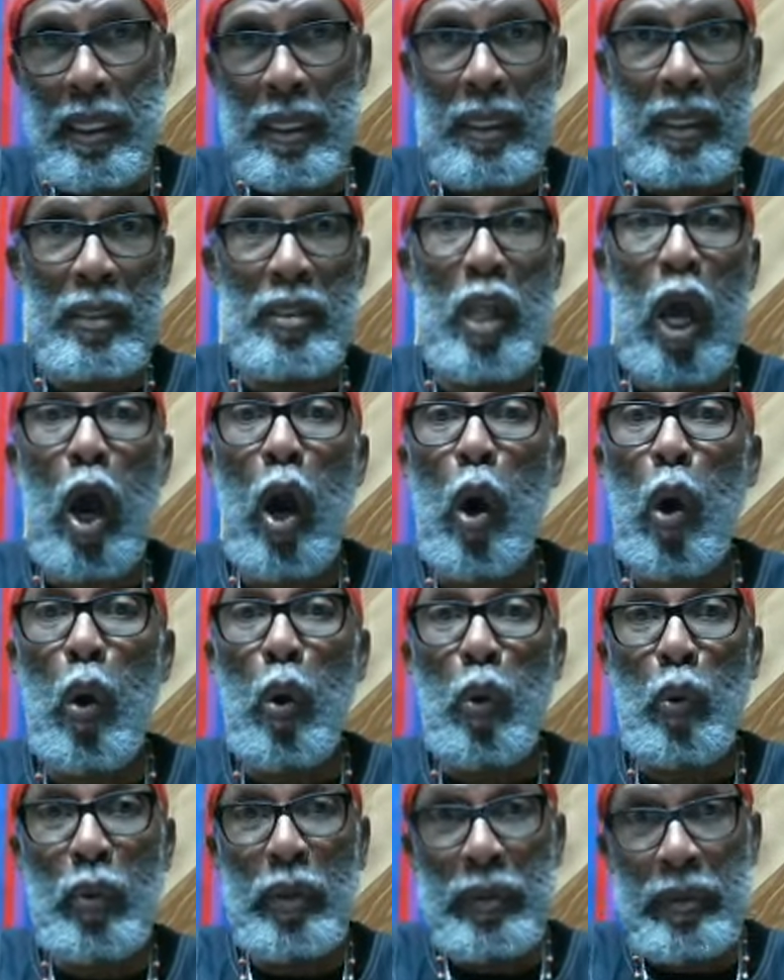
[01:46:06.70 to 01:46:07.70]
the
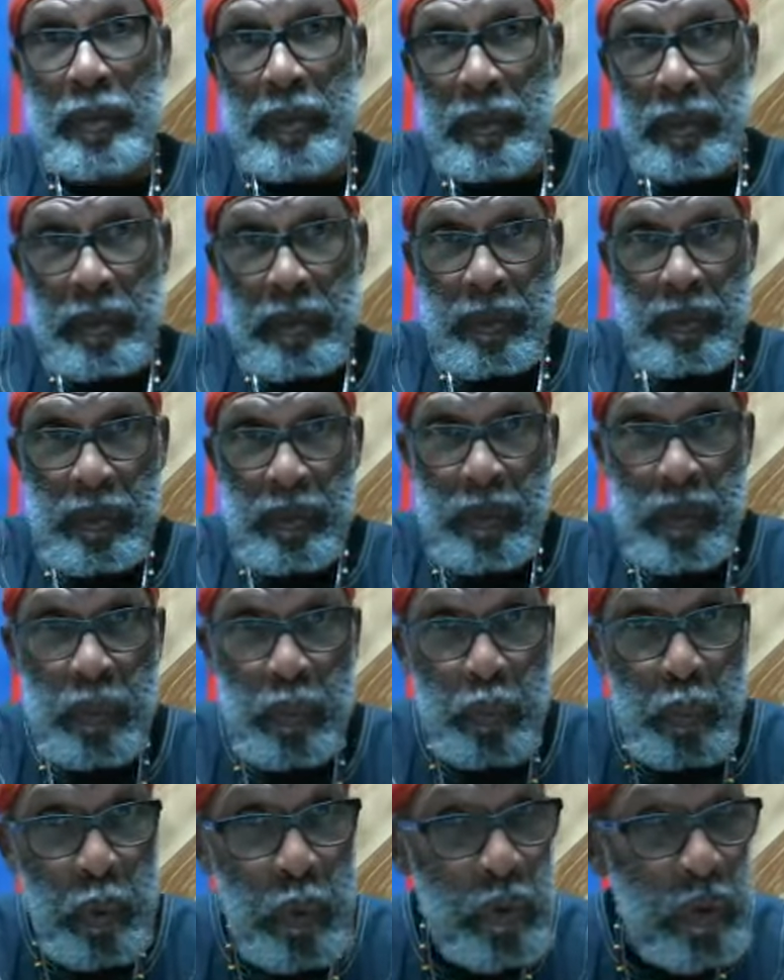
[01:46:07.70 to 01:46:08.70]
dog
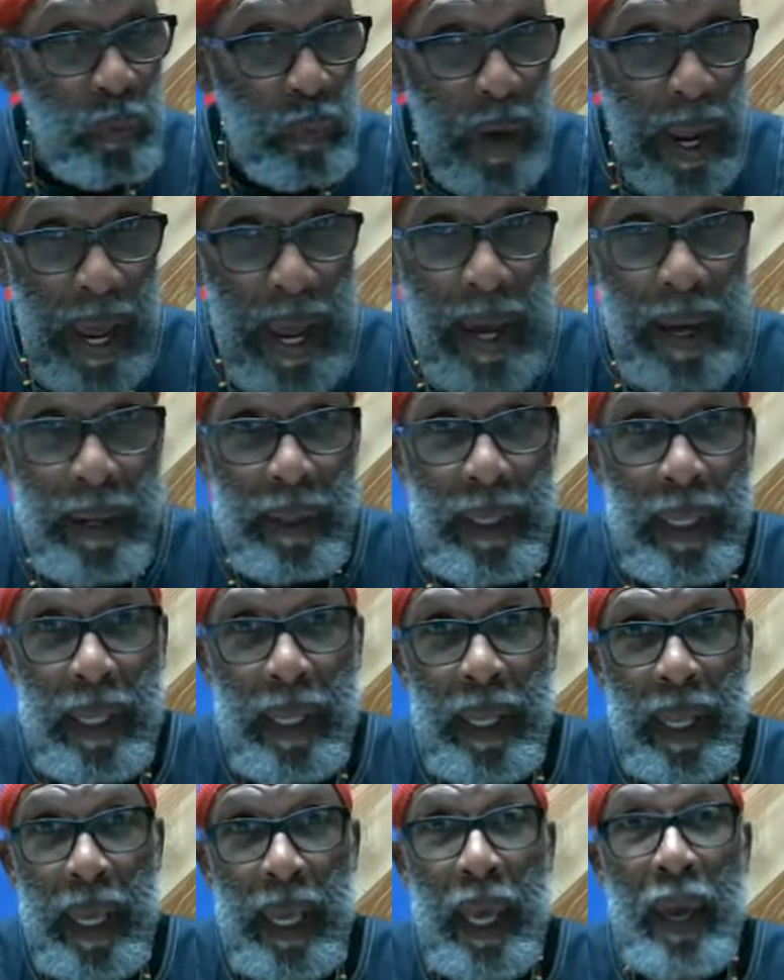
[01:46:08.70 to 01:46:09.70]
moved around
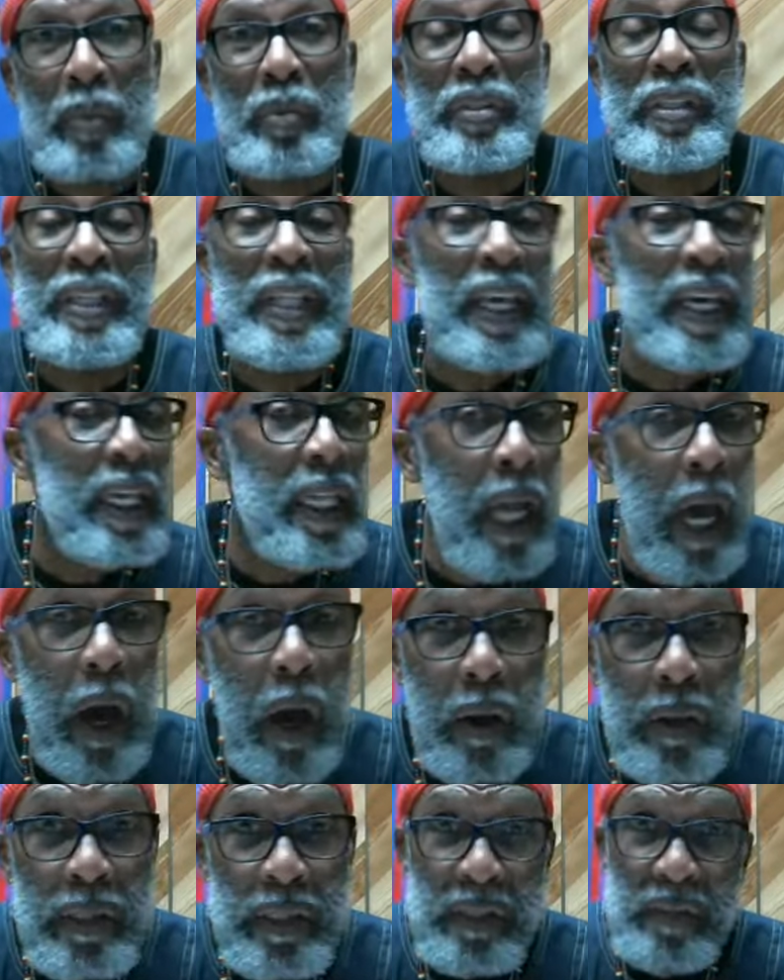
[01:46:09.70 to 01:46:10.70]
and was licking
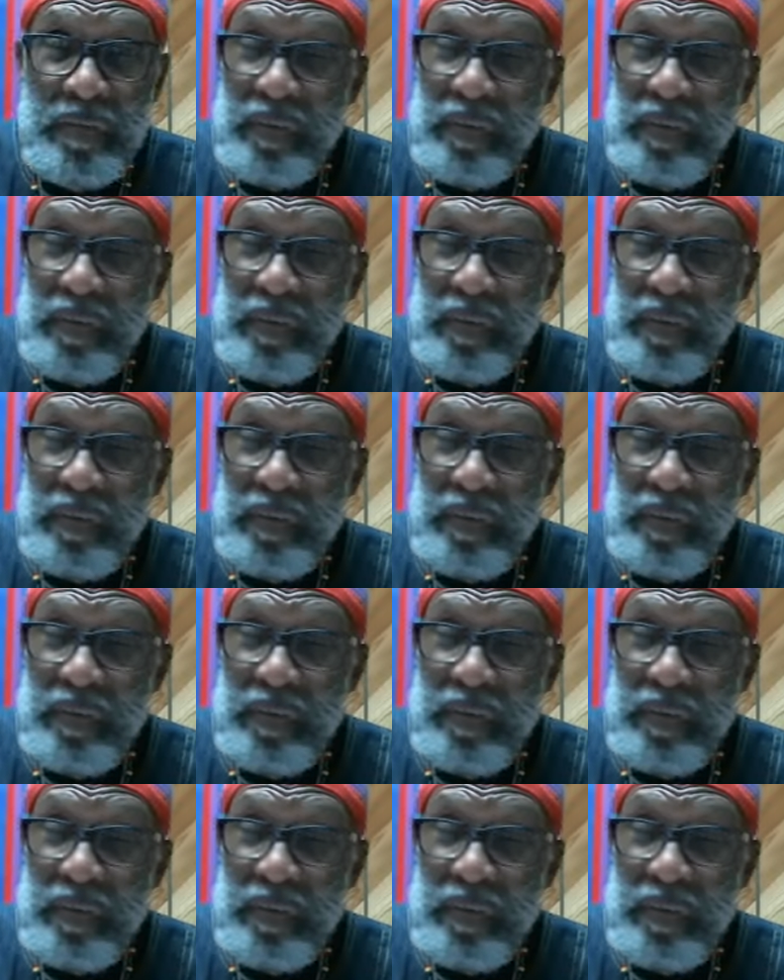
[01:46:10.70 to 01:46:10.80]
all in the